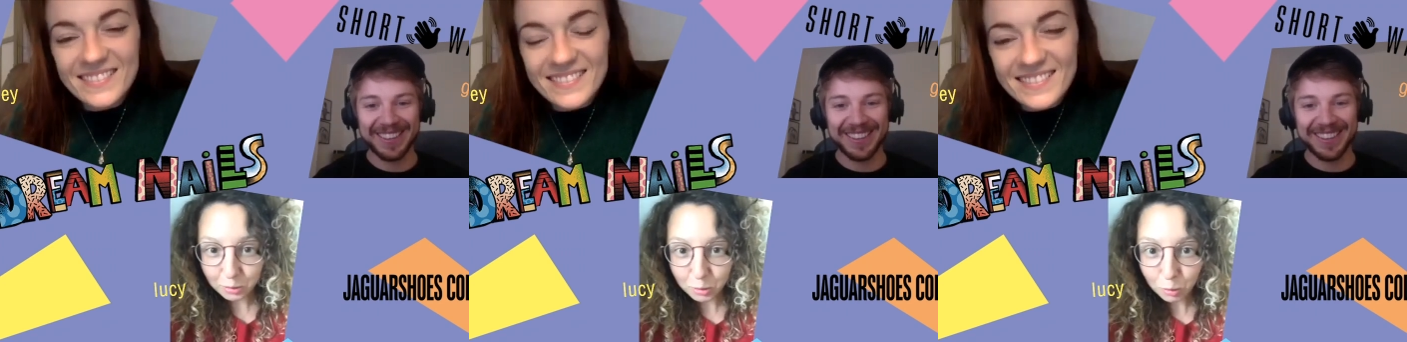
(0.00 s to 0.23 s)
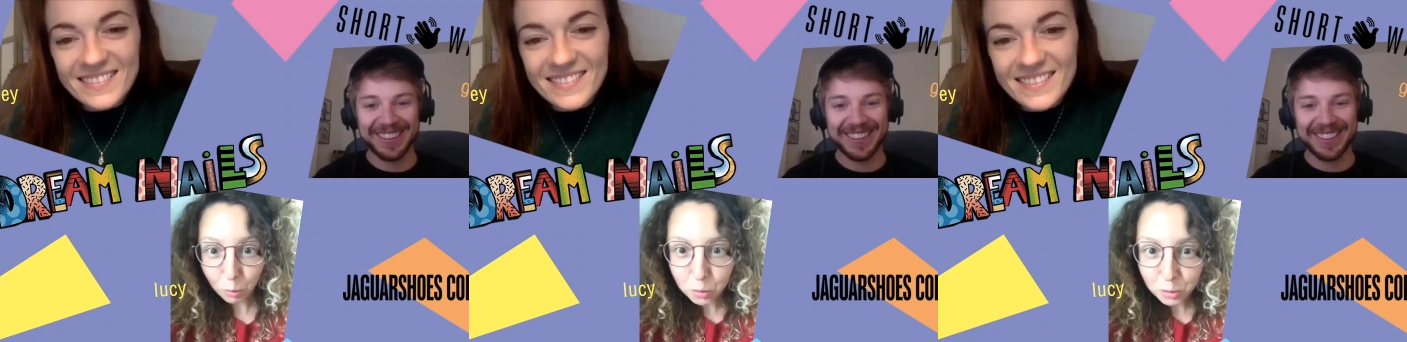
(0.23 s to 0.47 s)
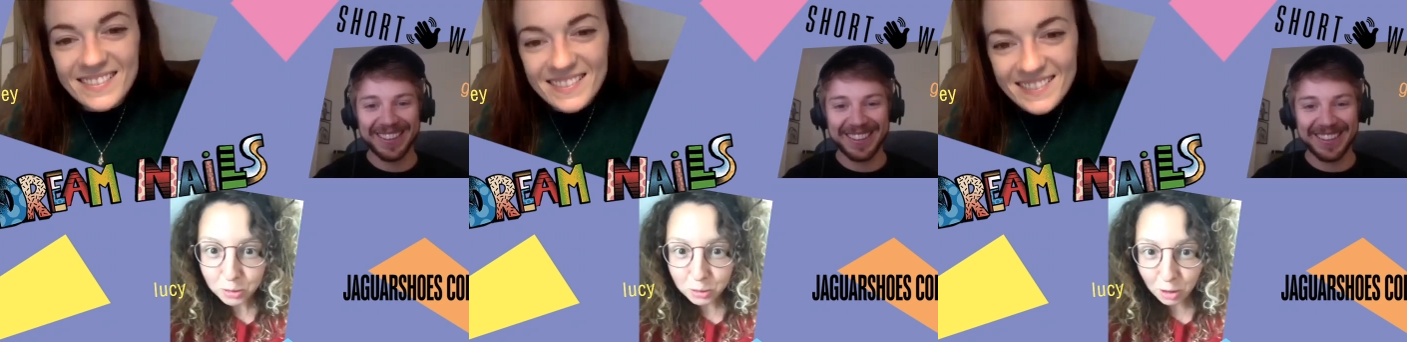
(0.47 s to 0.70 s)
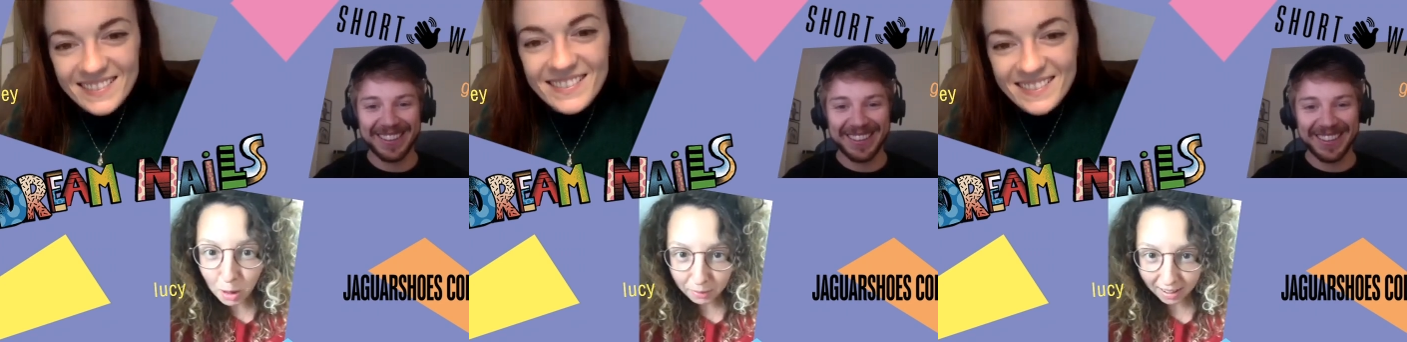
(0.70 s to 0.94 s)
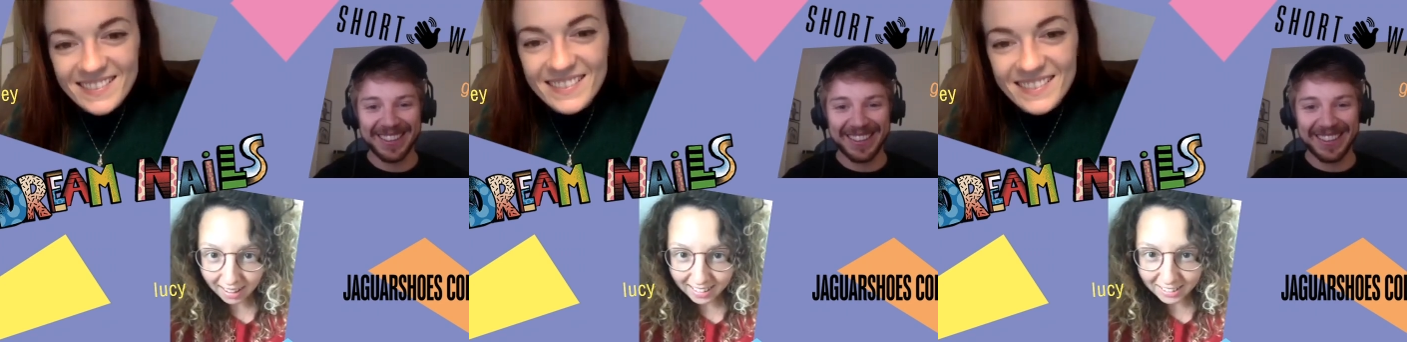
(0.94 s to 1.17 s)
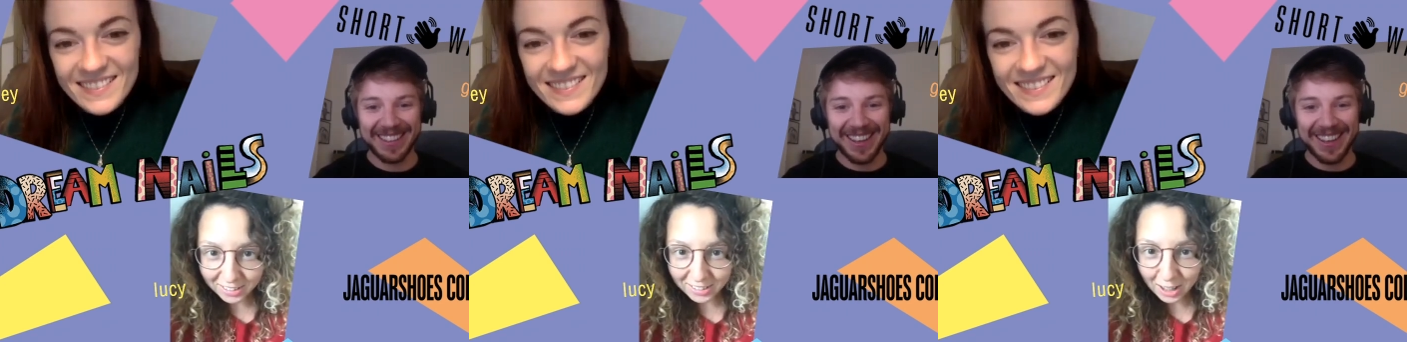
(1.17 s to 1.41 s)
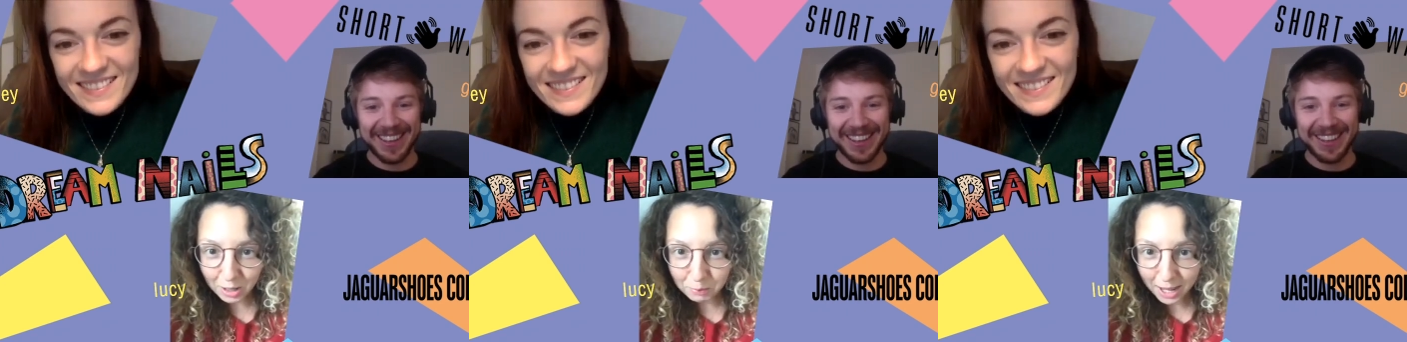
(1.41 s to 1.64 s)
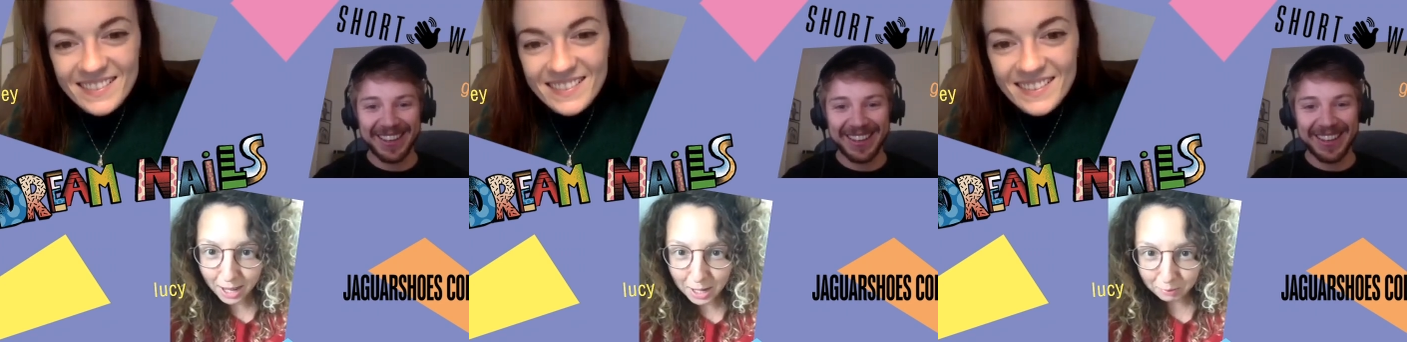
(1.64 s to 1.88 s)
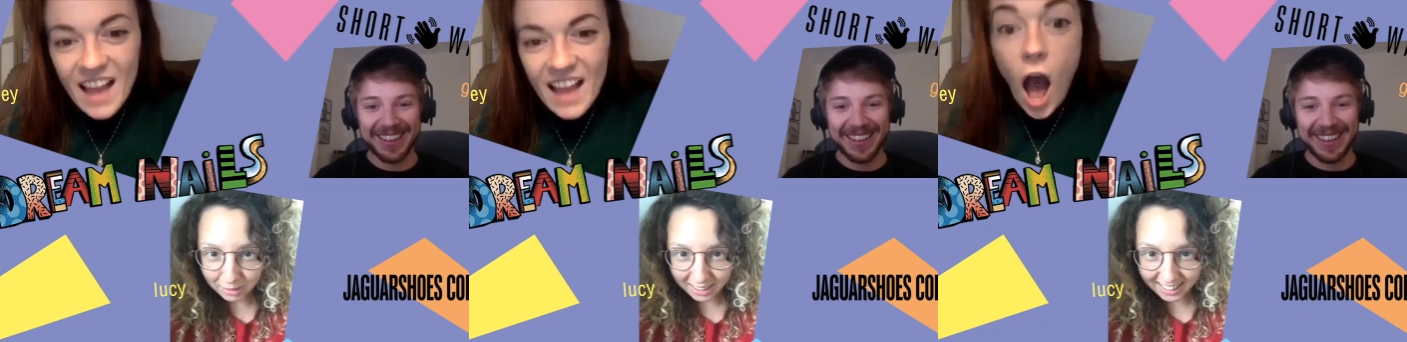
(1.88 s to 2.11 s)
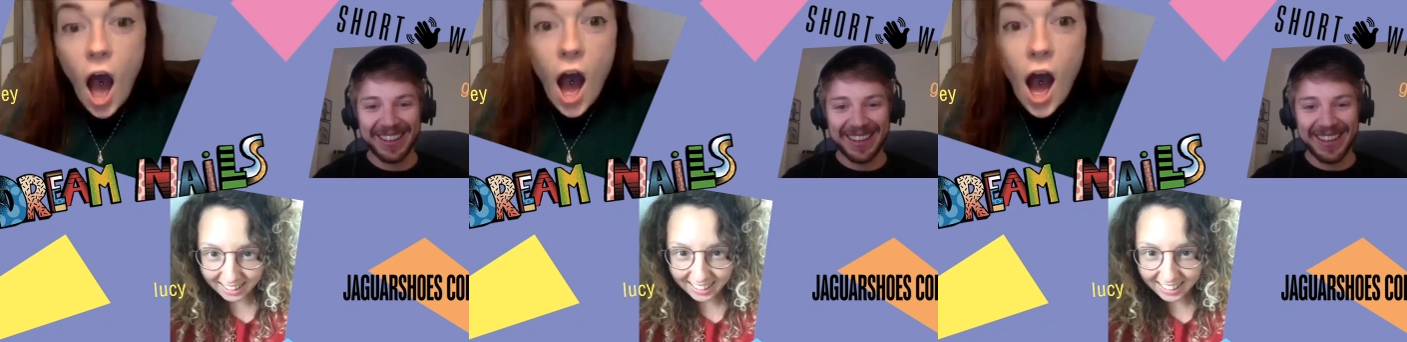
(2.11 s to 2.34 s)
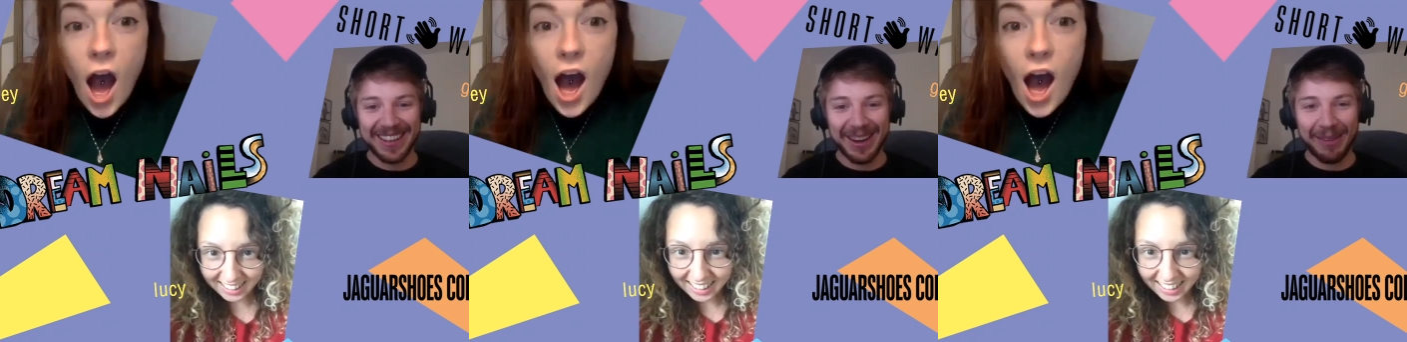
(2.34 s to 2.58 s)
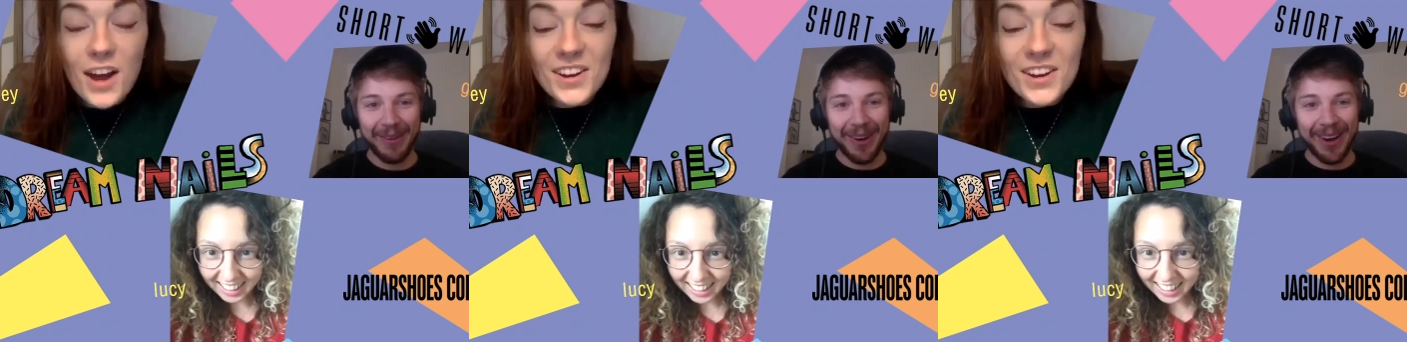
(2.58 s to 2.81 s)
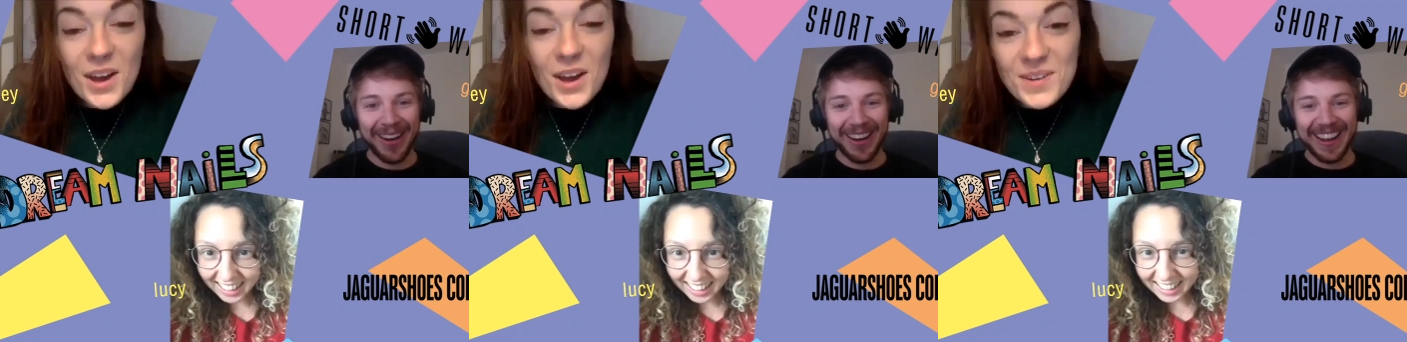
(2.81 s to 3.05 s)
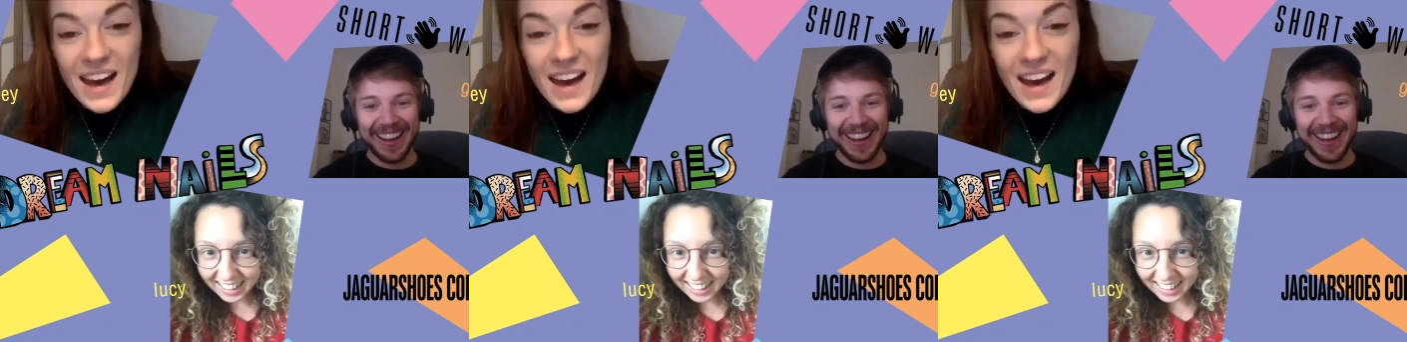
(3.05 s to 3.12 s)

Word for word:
Speaker 1: who's also a drummer and has just had a baby. No